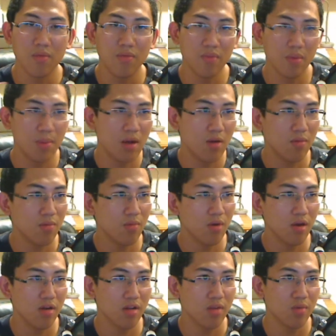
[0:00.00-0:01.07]
about
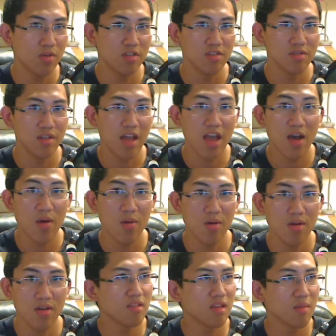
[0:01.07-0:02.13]
where he was now.
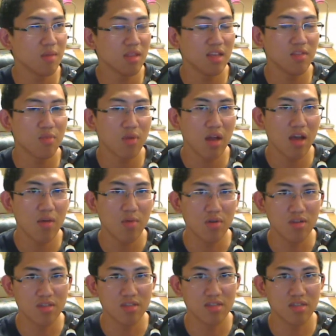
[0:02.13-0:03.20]
I mean, that's what I
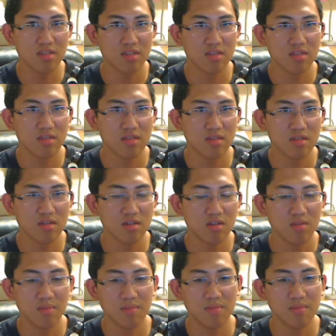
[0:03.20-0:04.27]
was.
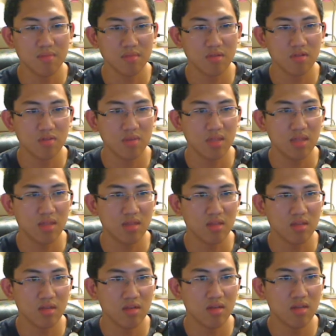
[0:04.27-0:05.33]
I mean,
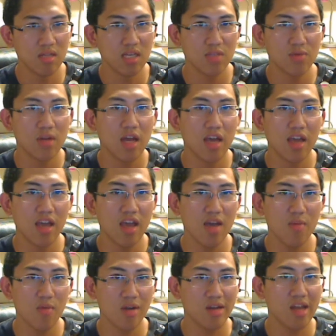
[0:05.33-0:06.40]
that's what I
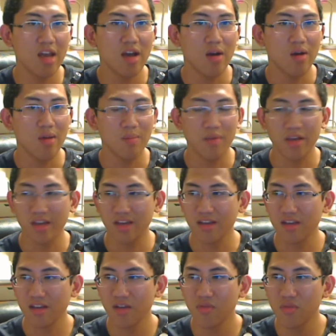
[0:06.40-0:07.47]
am right now. I'm like
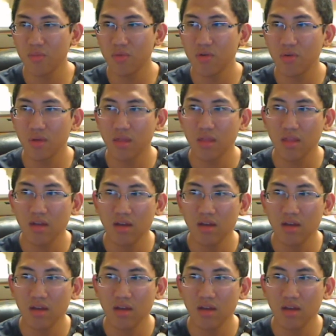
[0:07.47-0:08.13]
comfortable with